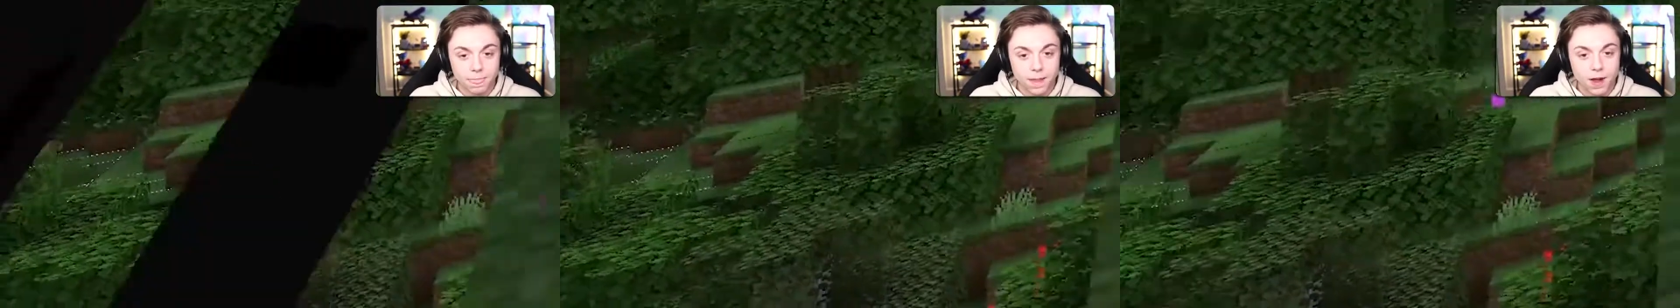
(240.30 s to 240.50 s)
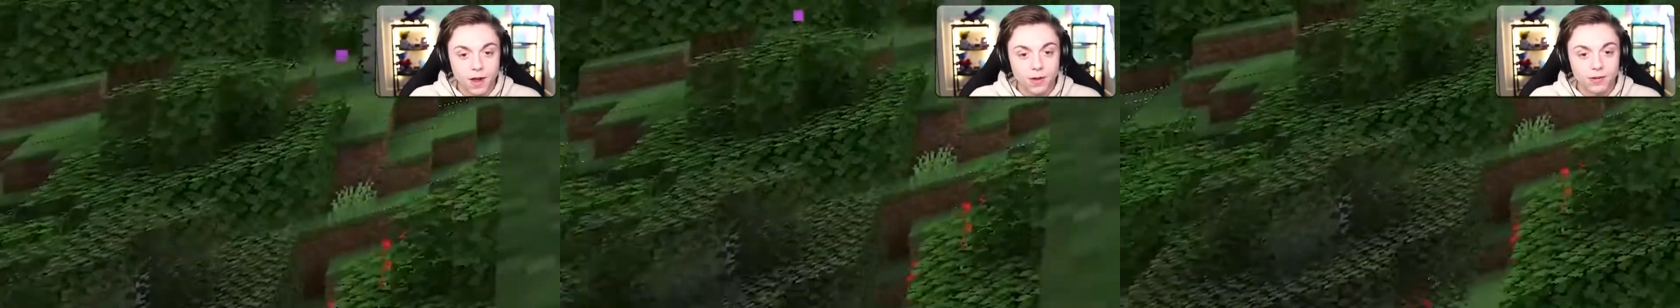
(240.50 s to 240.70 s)

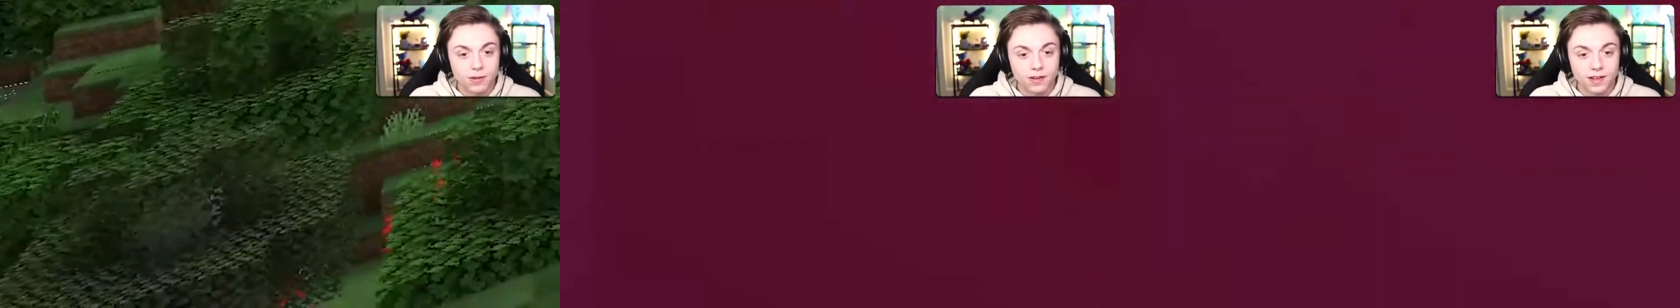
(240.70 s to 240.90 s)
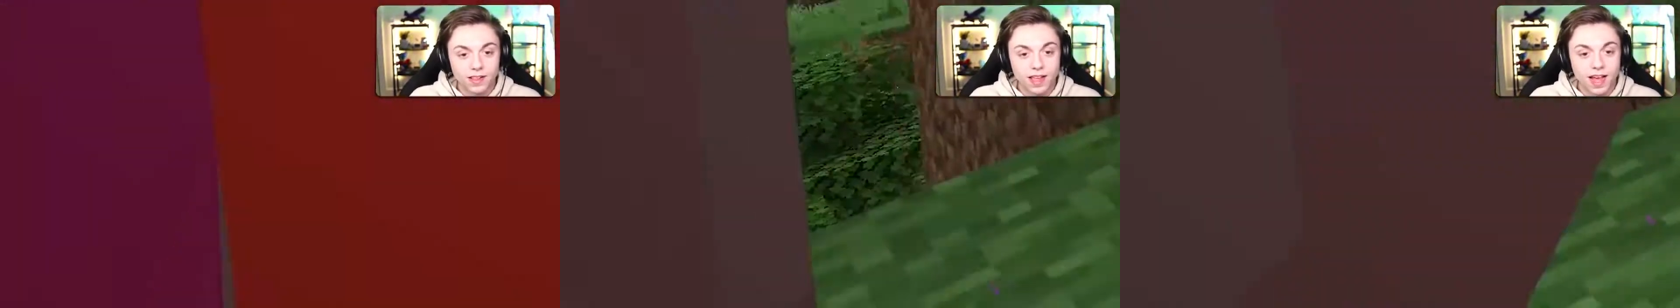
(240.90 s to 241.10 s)
No.
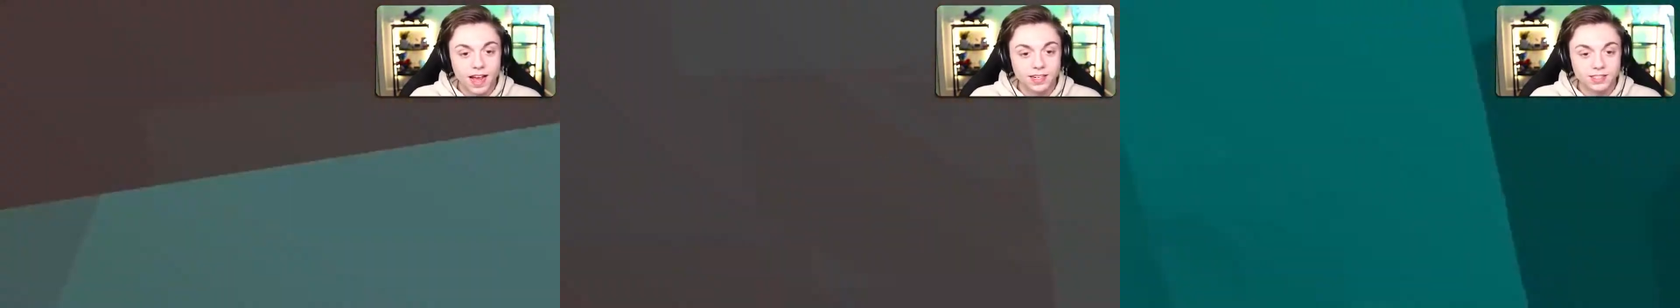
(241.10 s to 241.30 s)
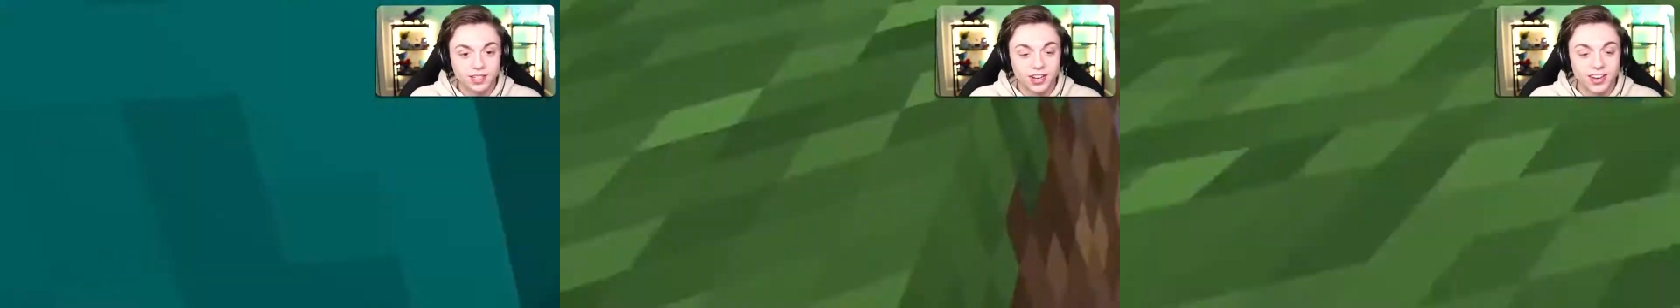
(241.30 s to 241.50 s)
Oh.
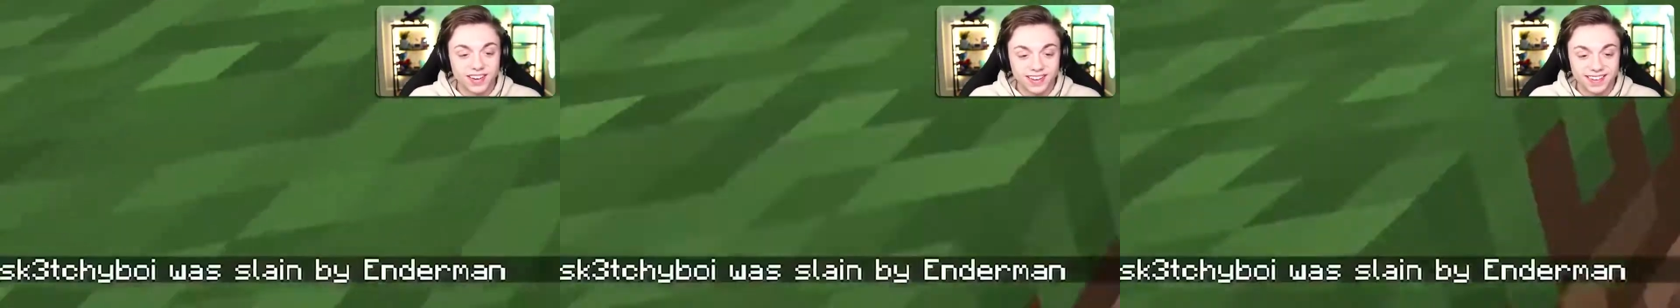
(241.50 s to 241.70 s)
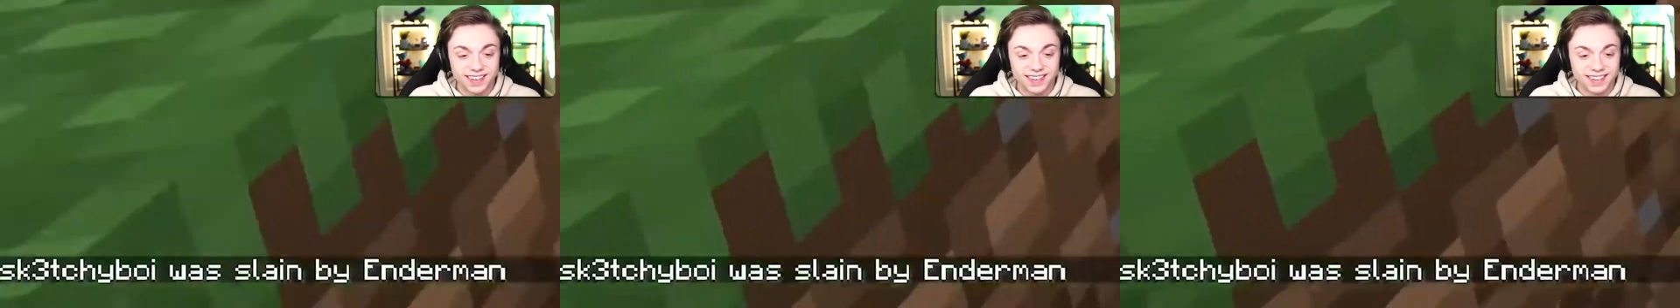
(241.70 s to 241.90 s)
Why is it?
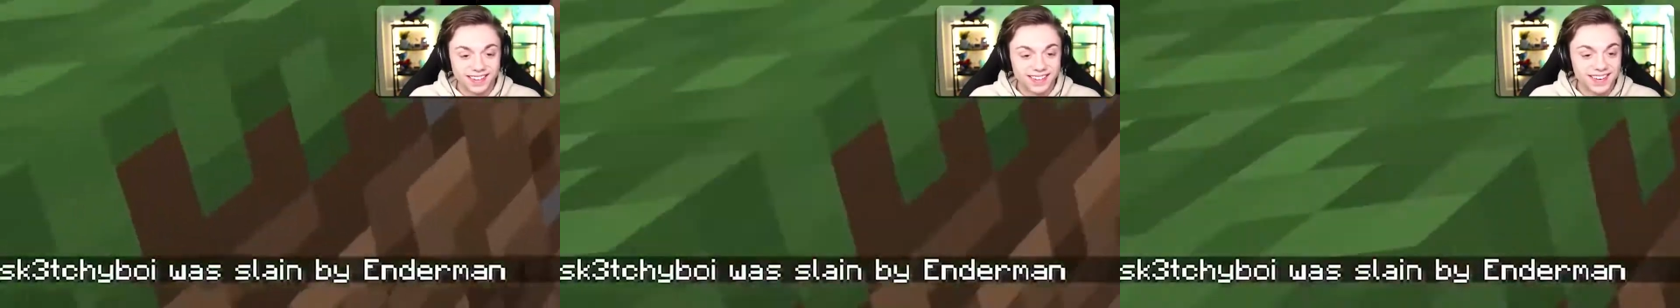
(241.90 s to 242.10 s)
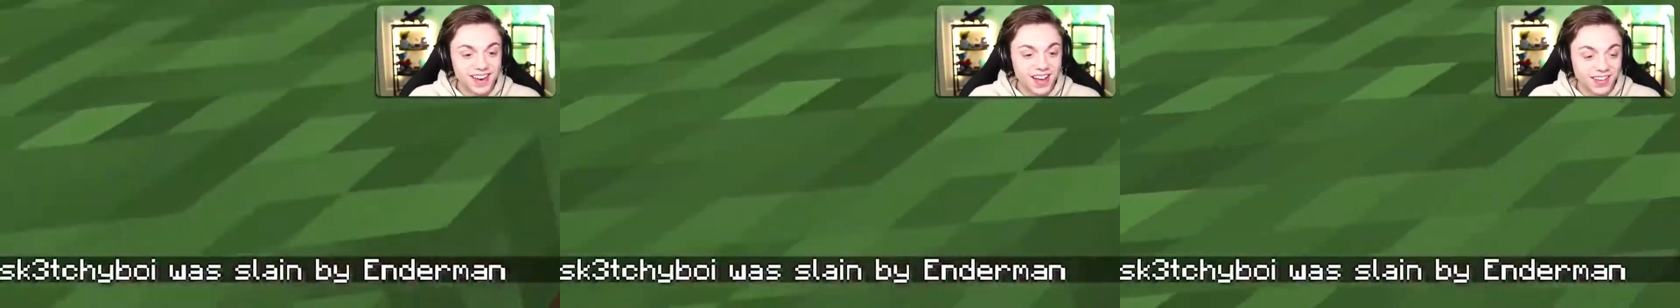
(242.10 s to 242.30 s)

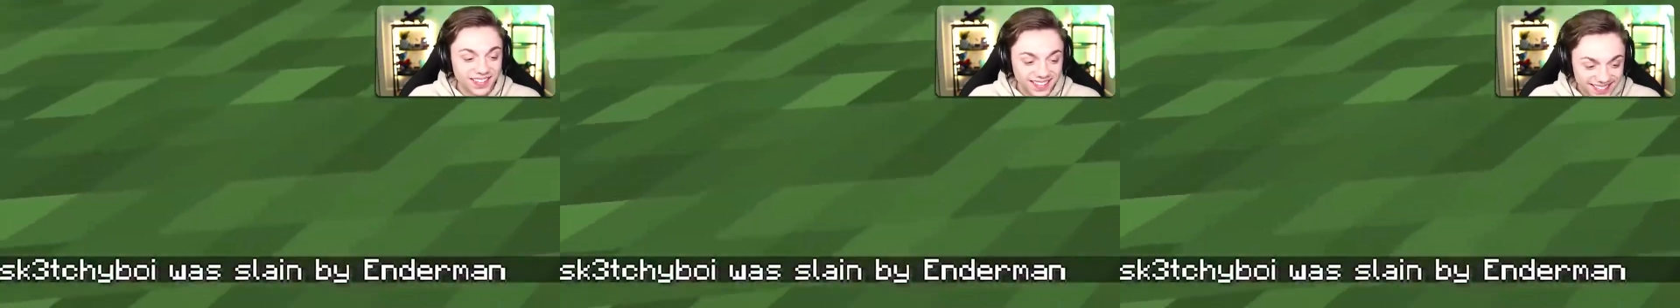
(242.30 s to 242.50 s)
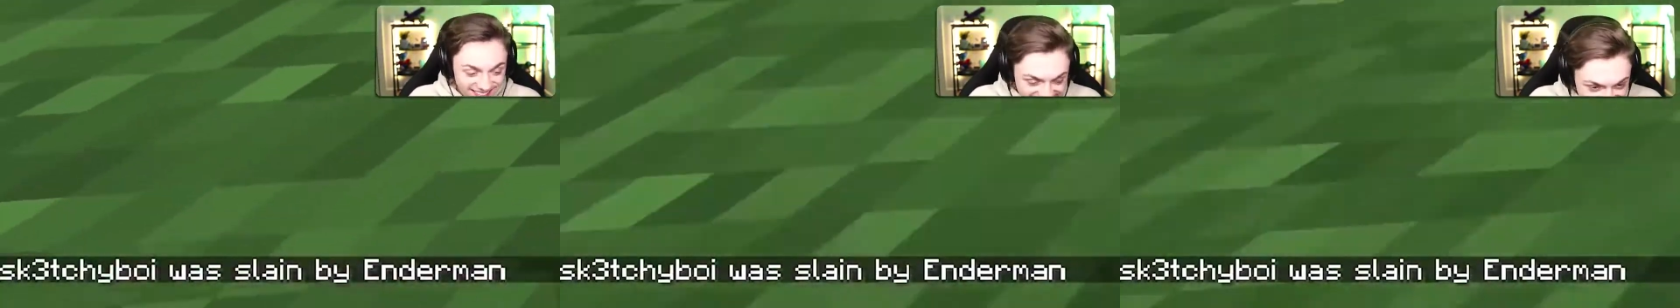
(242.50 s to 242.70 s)
No.
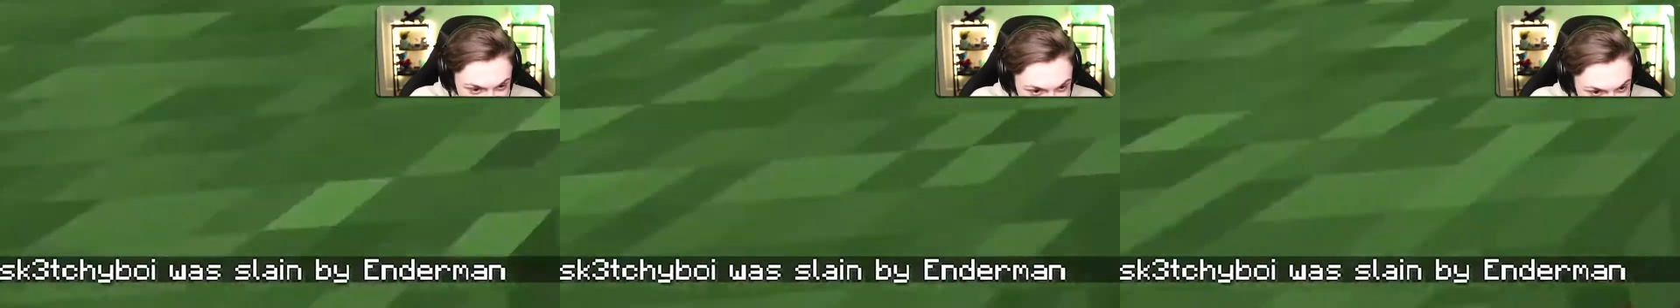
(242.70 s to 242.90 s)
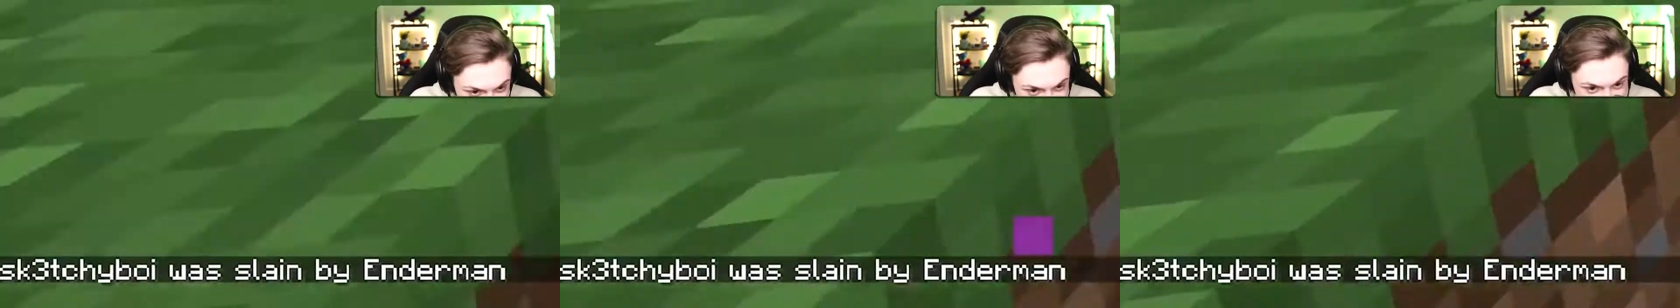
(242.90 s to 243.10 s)

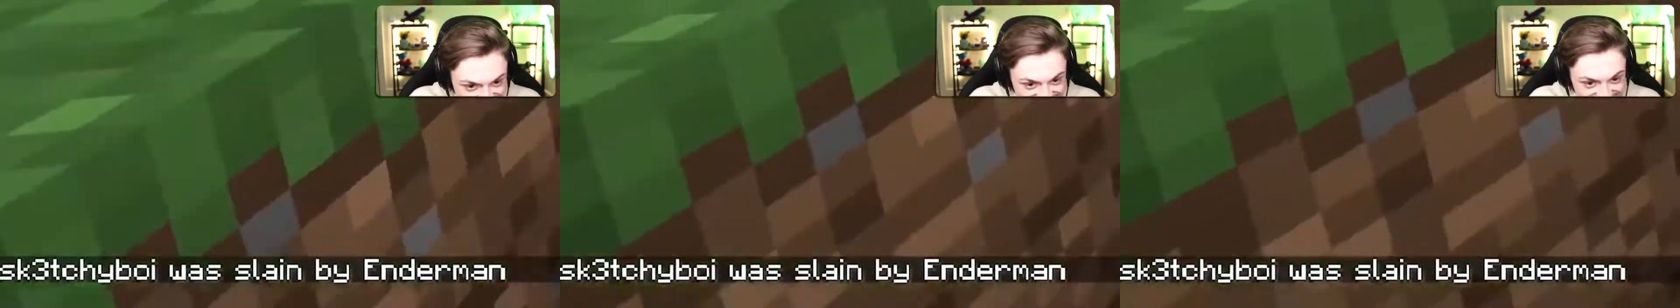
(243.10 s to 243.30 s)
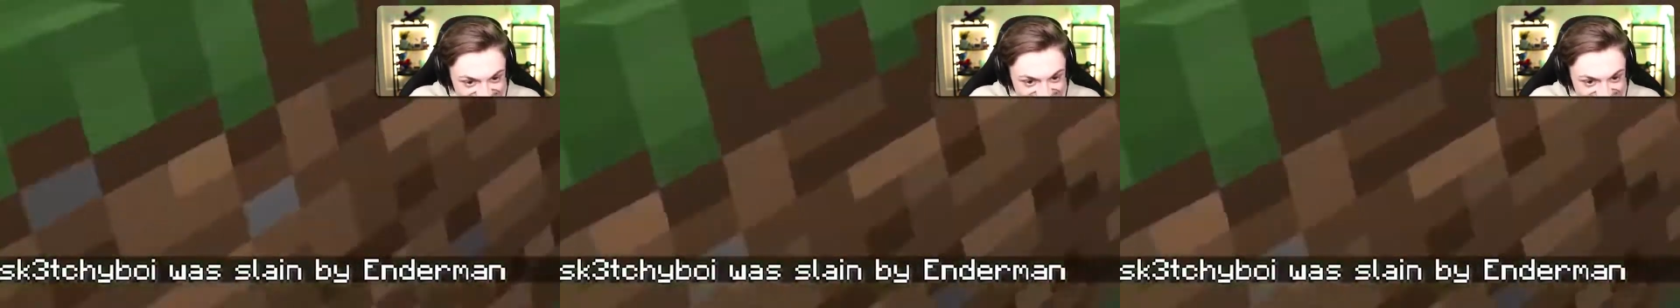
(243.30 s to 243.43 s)
Oh, no.